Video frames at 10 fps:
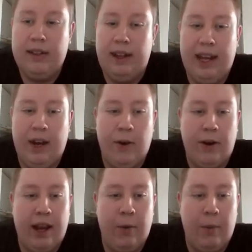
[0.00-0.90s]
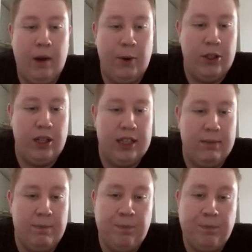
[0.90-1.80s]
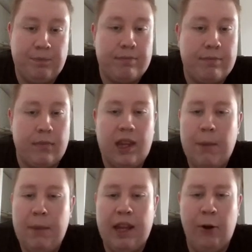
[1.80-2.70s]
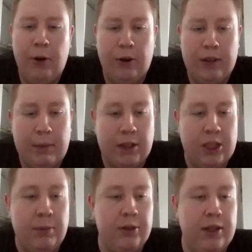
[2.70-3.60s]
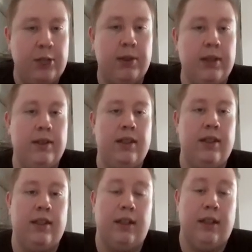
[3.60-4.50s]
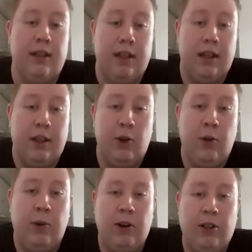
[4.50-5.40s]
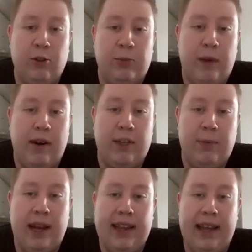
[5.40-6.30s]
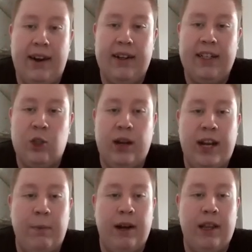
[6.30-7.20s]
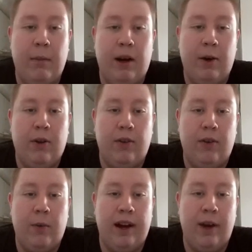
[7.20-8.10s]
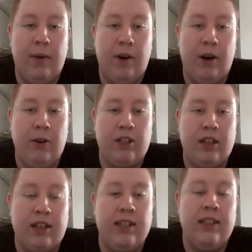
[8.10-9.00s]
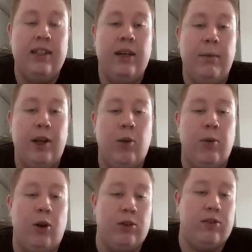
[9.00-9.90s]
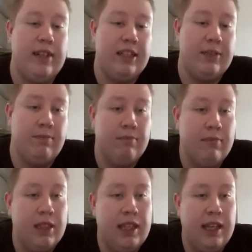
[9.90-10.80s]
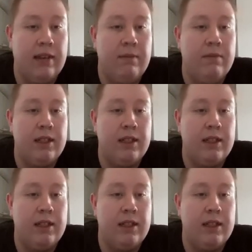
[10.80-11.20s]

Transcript: Yeah, again on my watch list. But I don't know that much about this one. Two boys whose parents play their trade by the mouth of a muddy river in Osaka become close friends. Yeah.